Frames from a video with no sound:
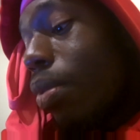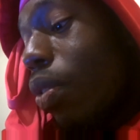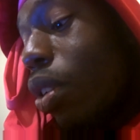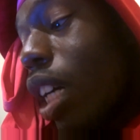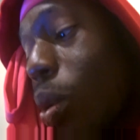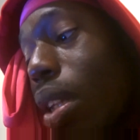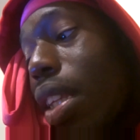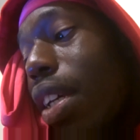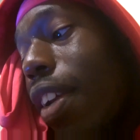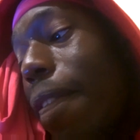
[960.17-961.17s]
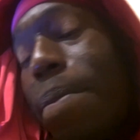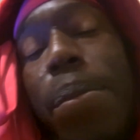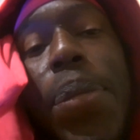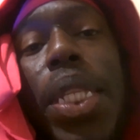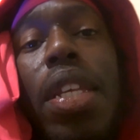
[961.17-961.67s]
if you guys want that,
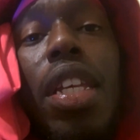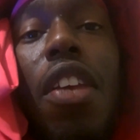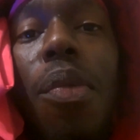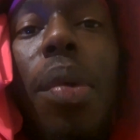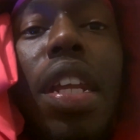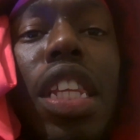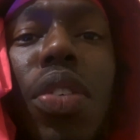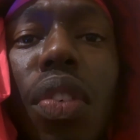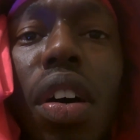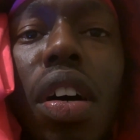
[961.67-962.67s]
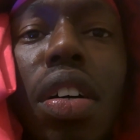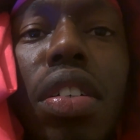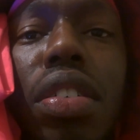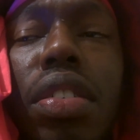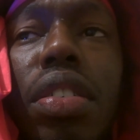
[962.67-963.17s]
if you made it this far,
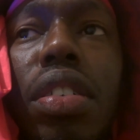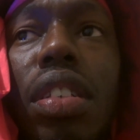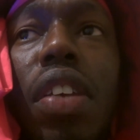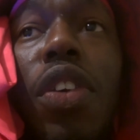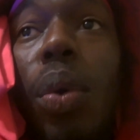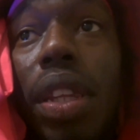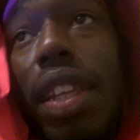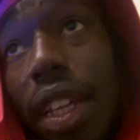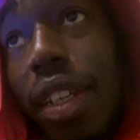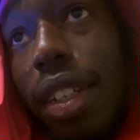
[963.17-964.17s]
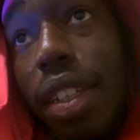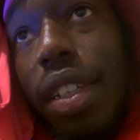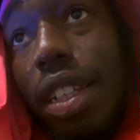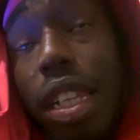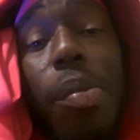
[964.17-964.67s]
if you want that,
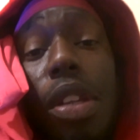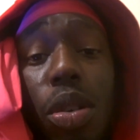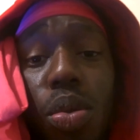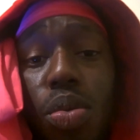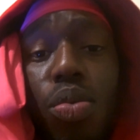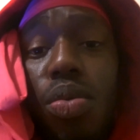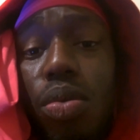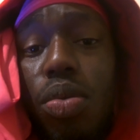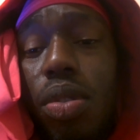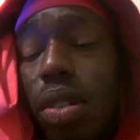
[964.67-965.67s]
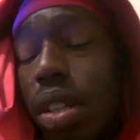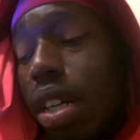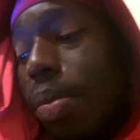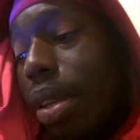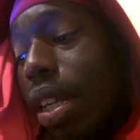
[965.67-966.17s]
let me know
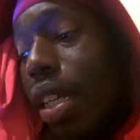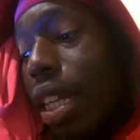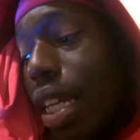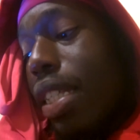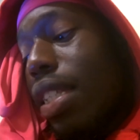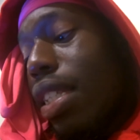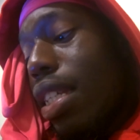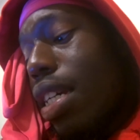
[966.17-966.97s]
okay be like yes